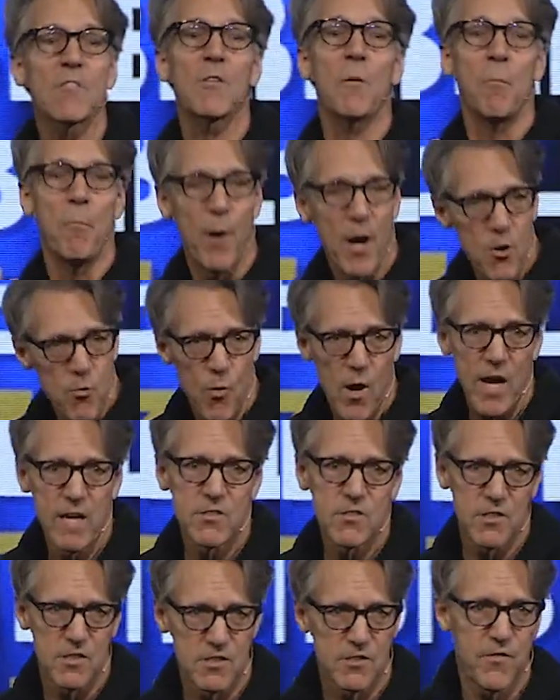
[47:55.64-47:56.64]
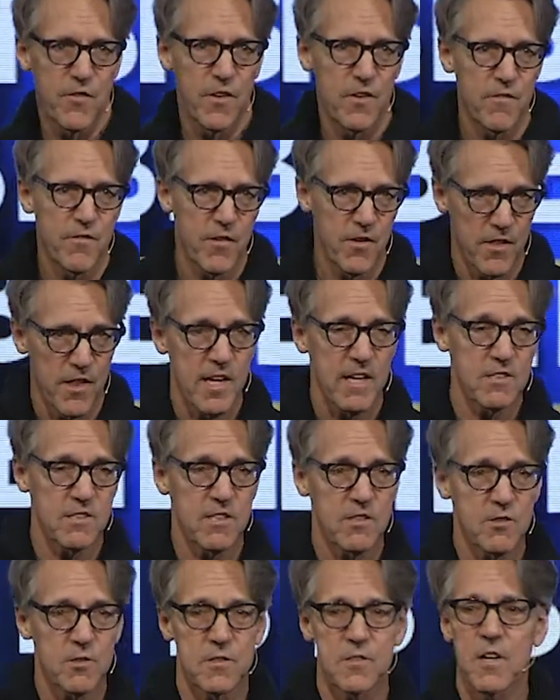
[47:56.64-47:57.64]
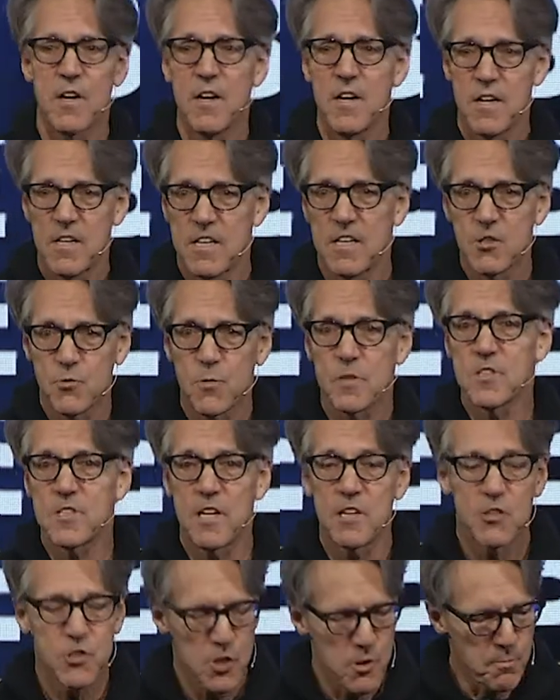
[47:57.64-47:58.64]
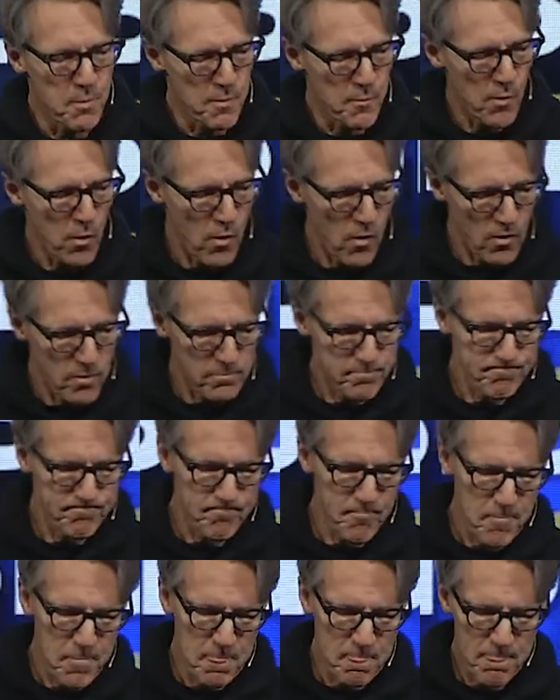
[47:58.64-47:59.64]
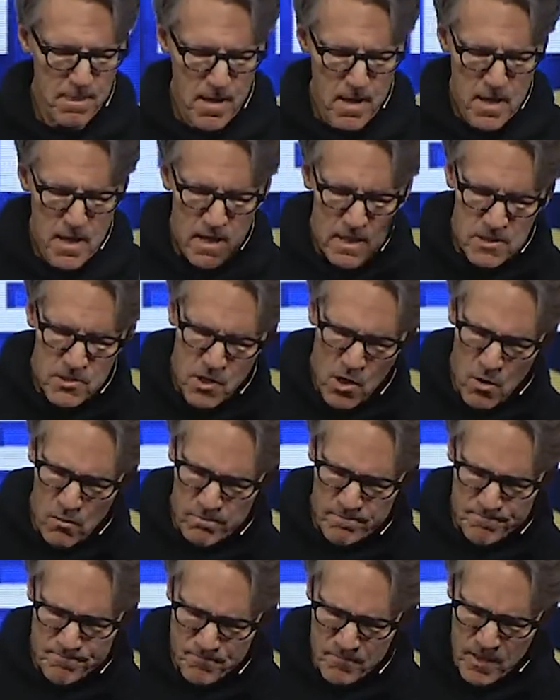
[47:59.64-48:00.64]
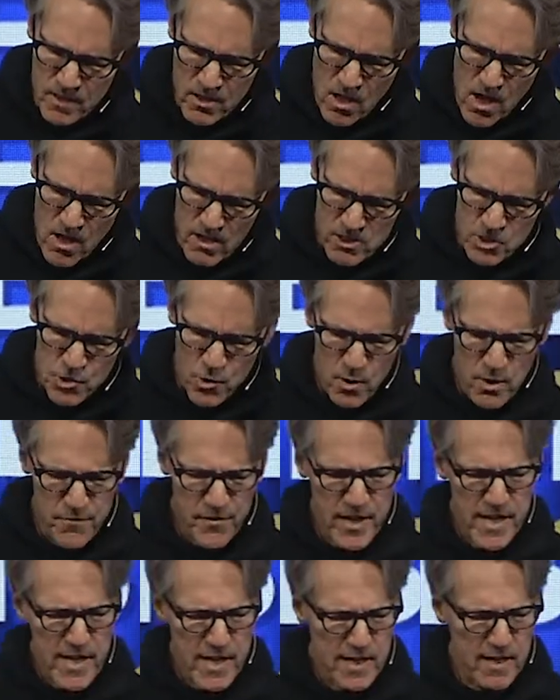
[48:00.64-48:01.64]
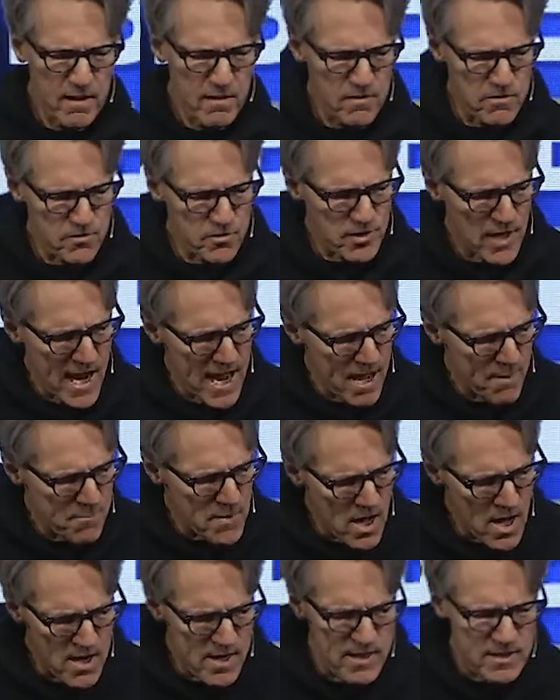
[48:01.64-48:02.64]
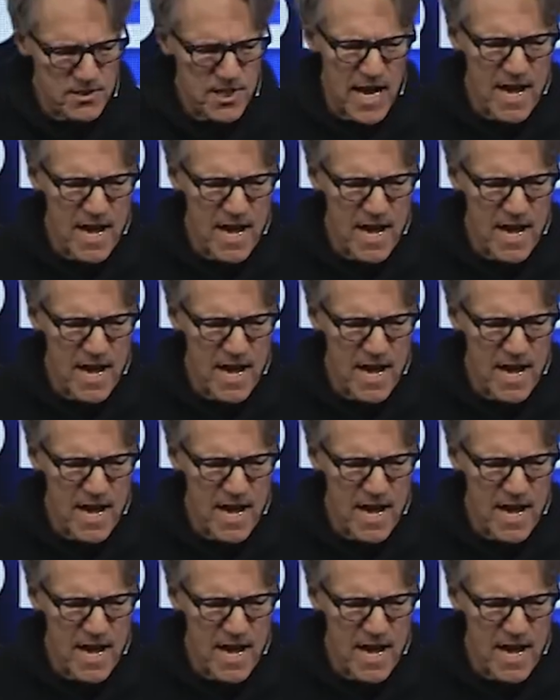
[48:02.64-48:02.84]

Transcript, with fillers: out the Budweisers for, for this. This, is, this was their Super Bowl. So long and short of it, he kills Amnon, his